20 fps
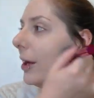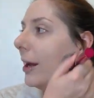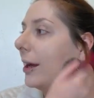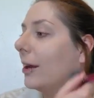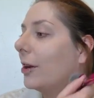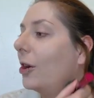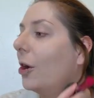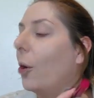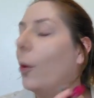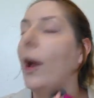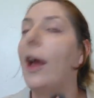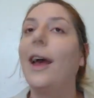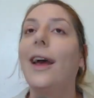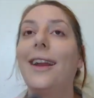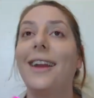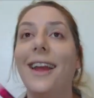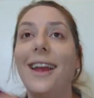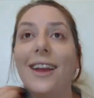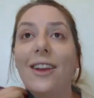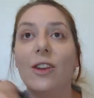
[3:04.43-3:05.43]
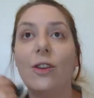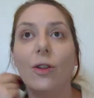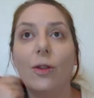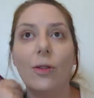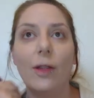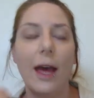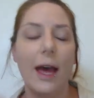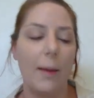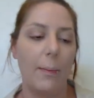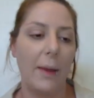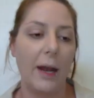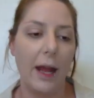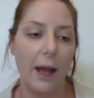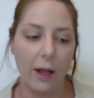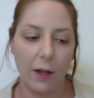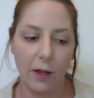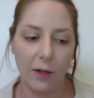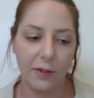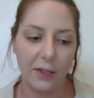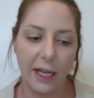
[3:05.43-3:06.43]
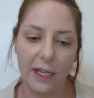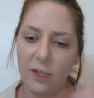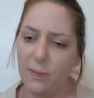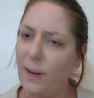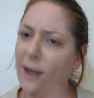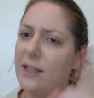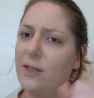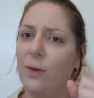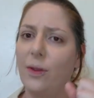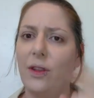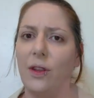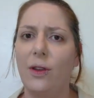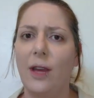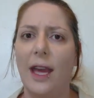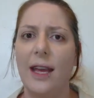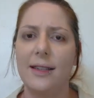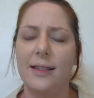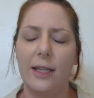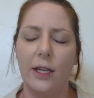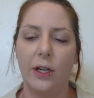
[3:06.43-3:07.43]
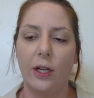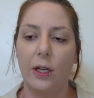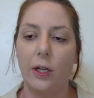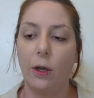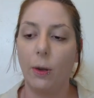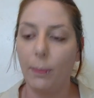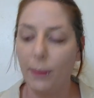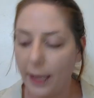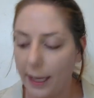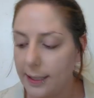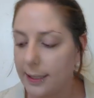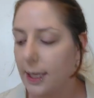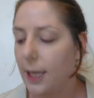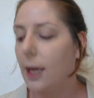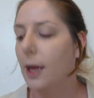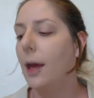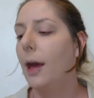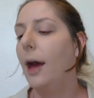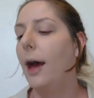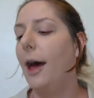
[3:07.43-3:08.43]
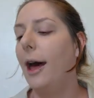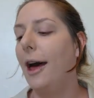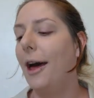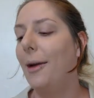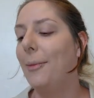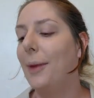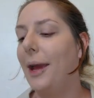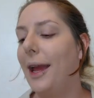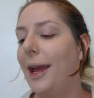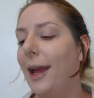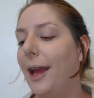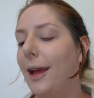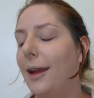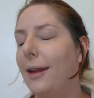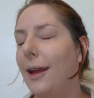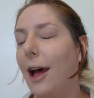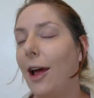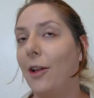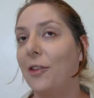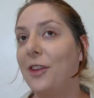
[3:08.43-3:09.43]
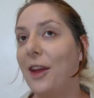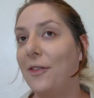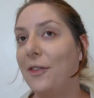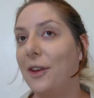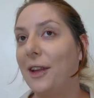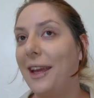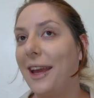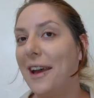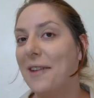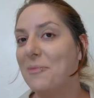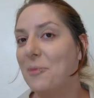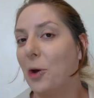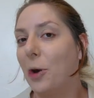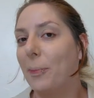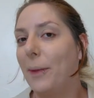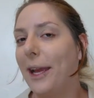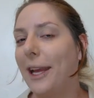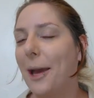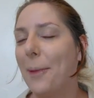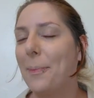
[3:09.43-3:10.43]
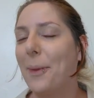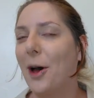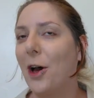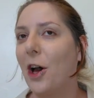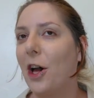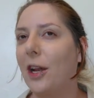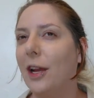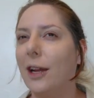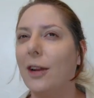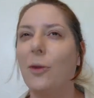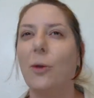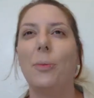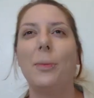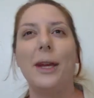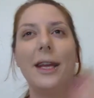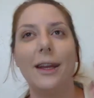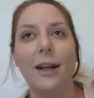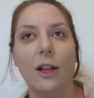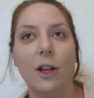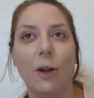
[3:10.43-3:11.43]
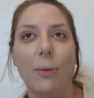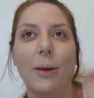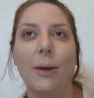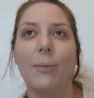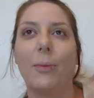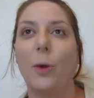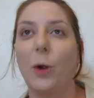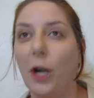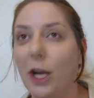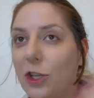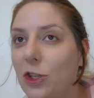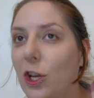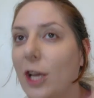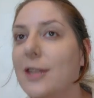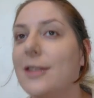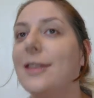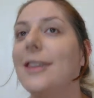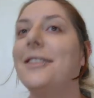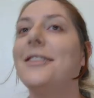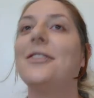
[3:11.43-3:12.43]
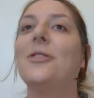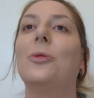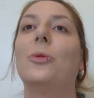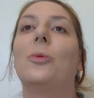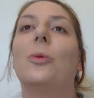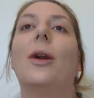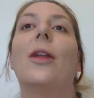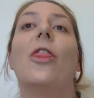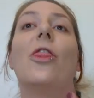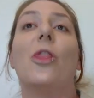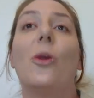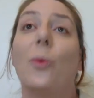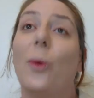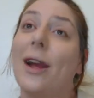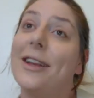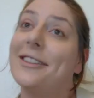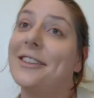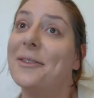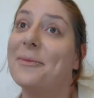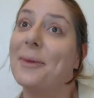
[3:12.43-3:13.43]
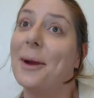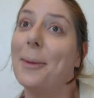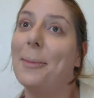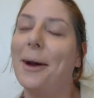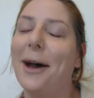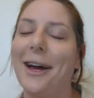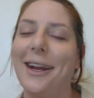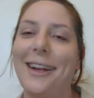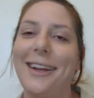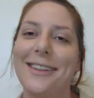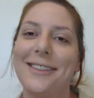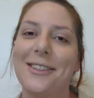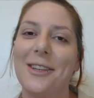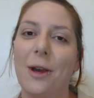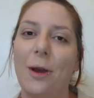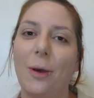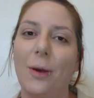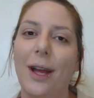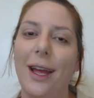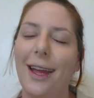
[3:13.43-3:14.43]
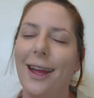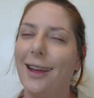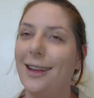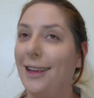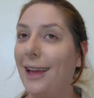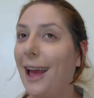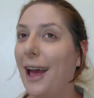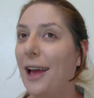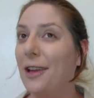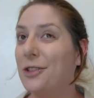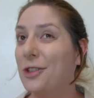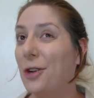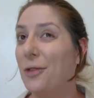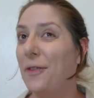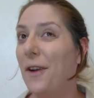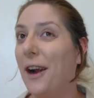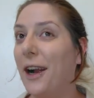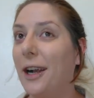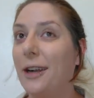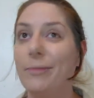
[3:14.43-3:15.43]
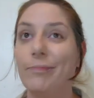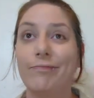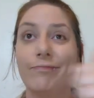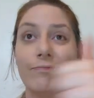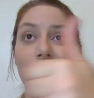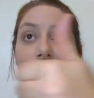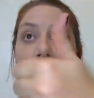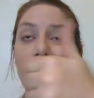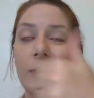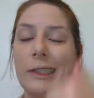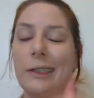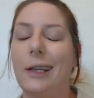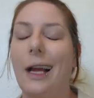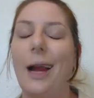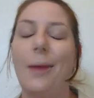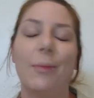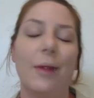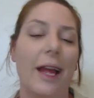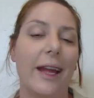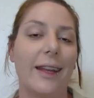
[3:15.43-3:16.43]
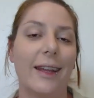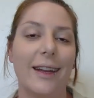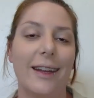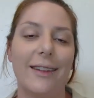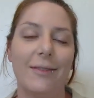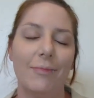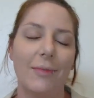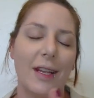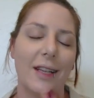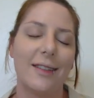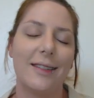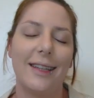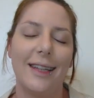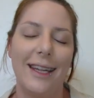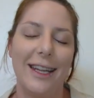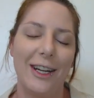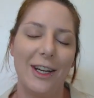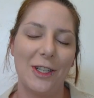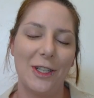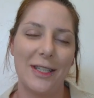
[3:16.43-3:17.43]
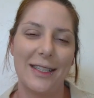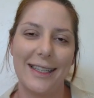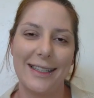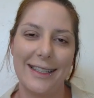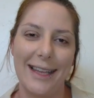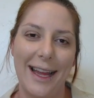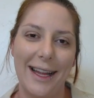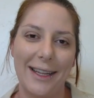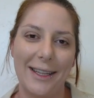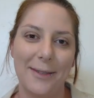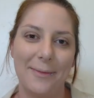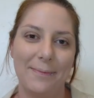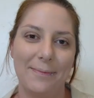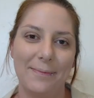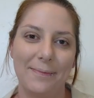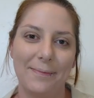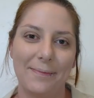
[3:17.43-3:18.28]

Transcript: gonna go ahead and do that, but I'll touch base with you guys here in a little bit. Um, and I'll definitely have more makeup on and it will be a little bit more adjusted to the rest of my body. So yeah, so far I'm liking it. I'll see you here in just a sec.